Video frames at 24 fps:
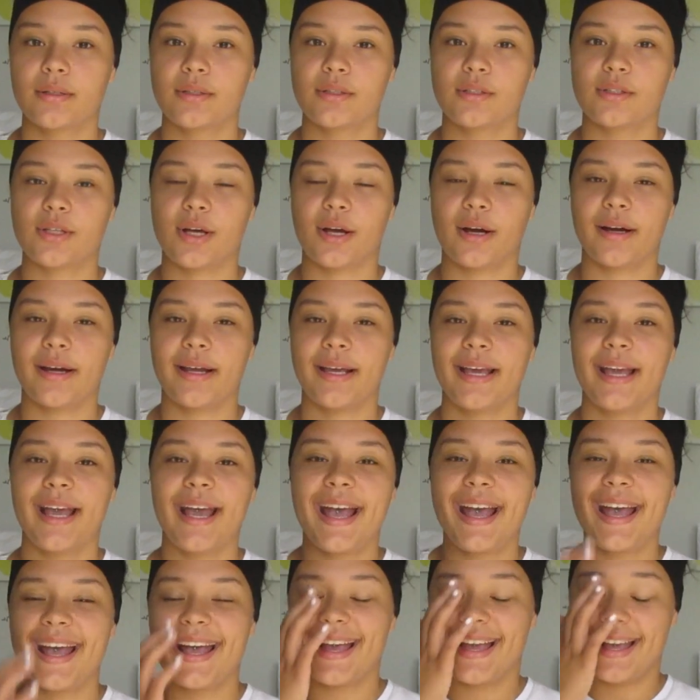Sorry.
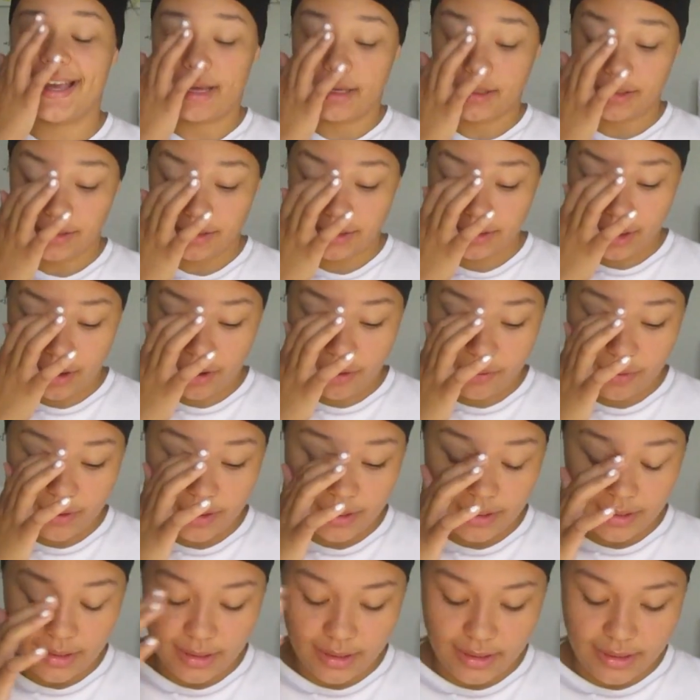So
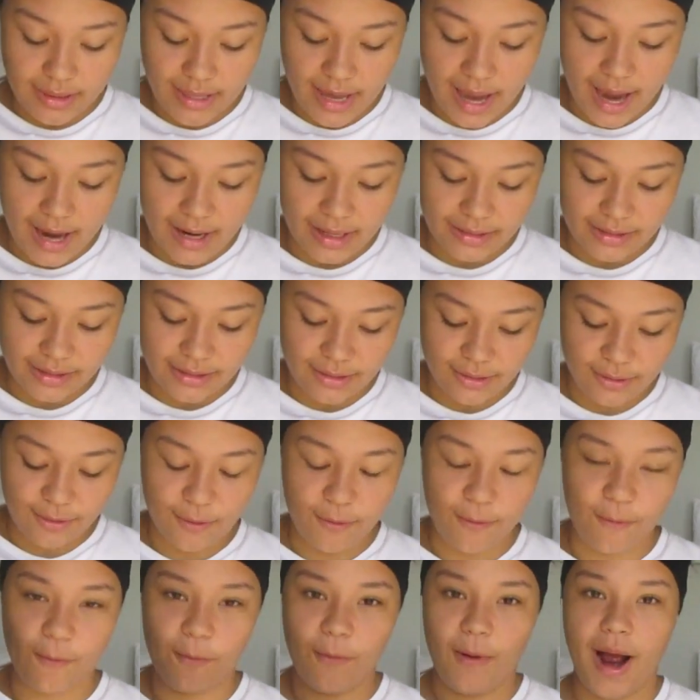that's
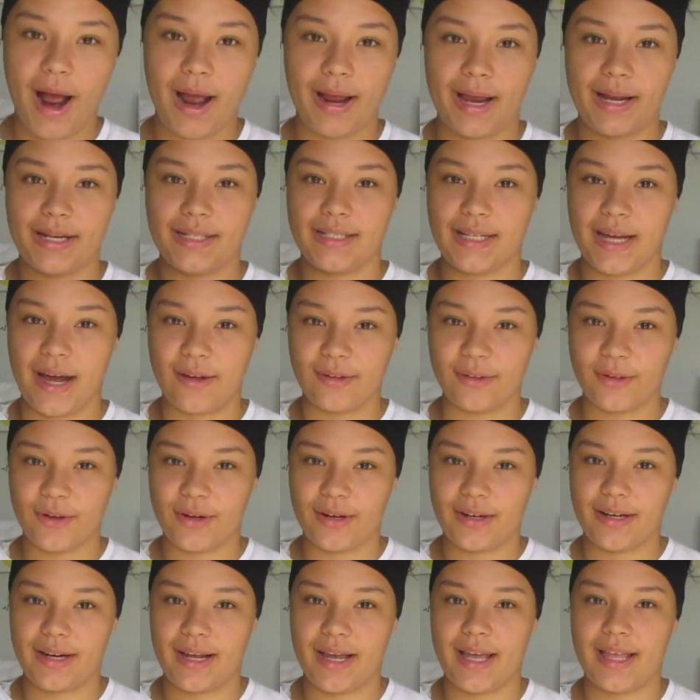why I
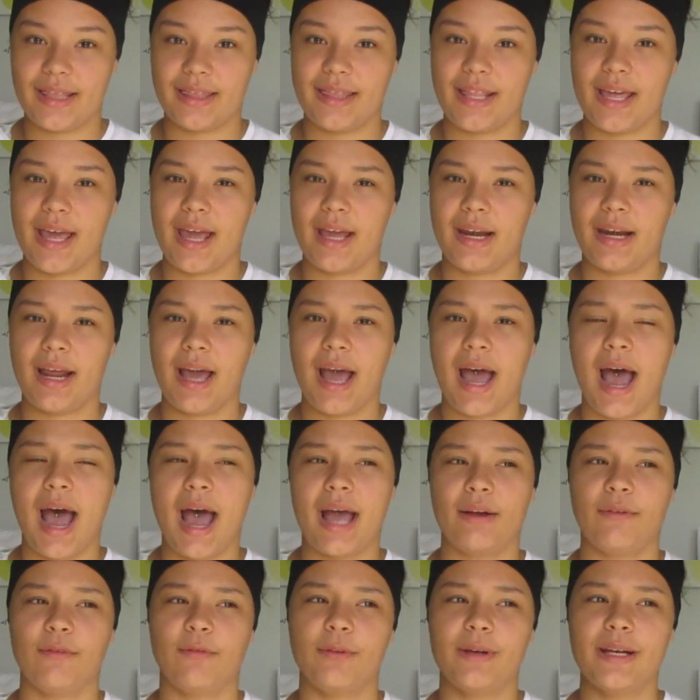downloaded it, and then
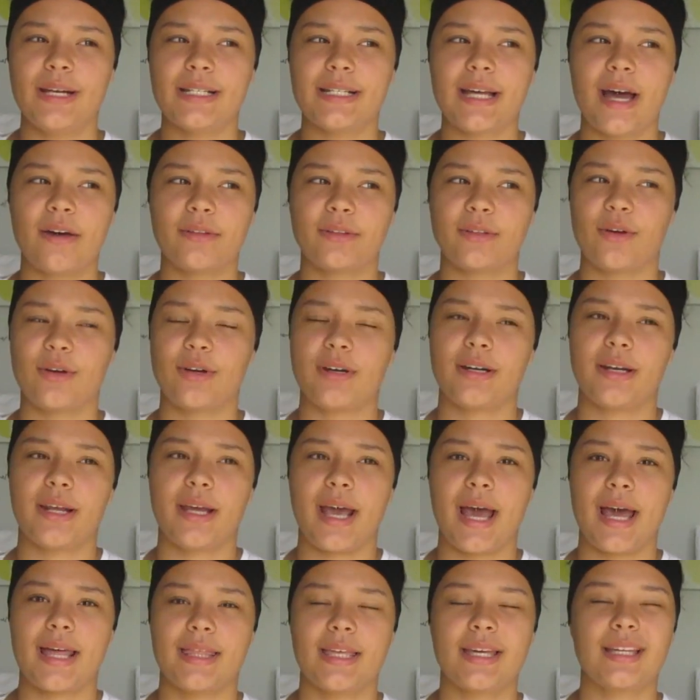I re-downloaded
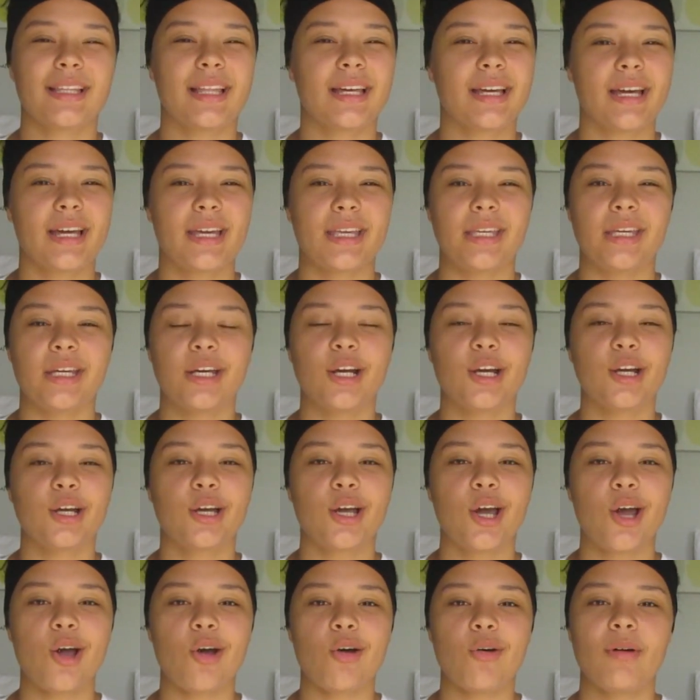it I think like a year
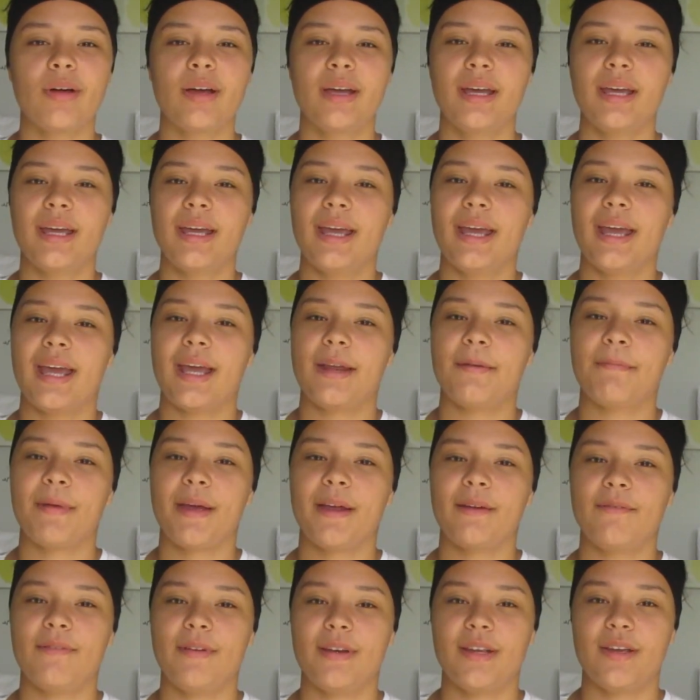ago and
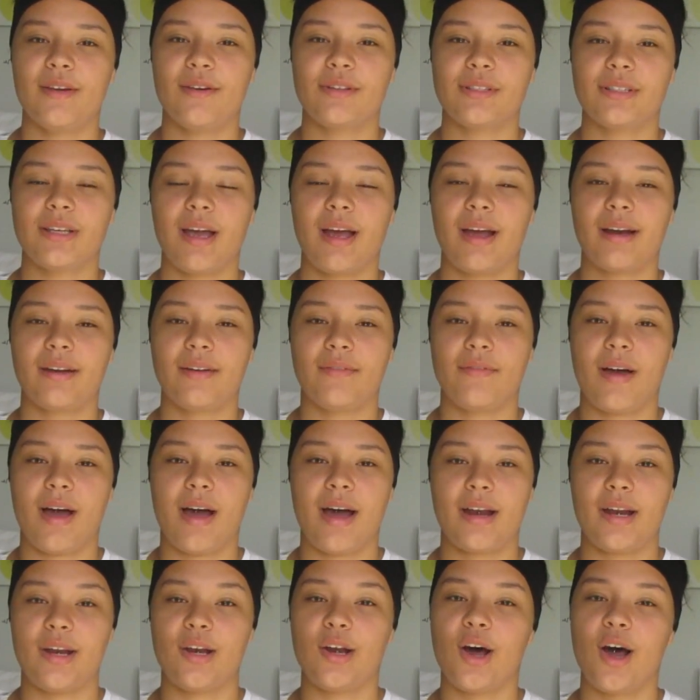made videos kind of
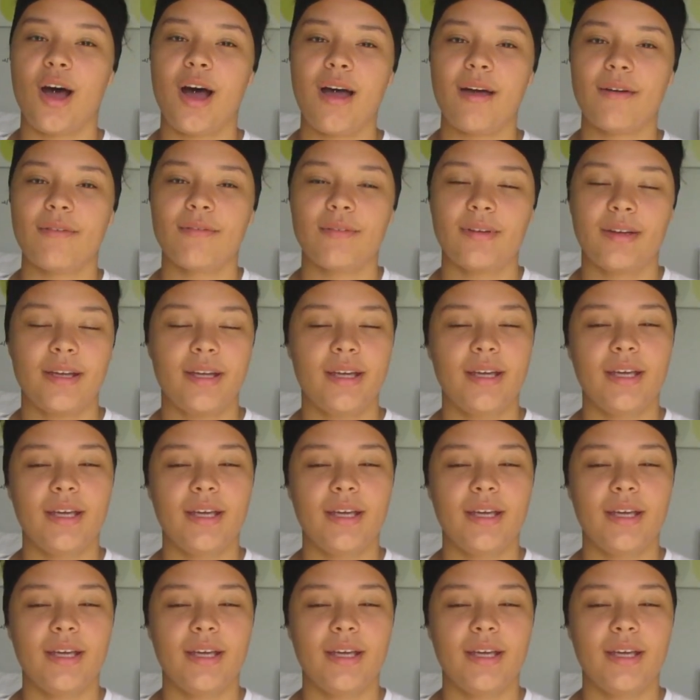on and off,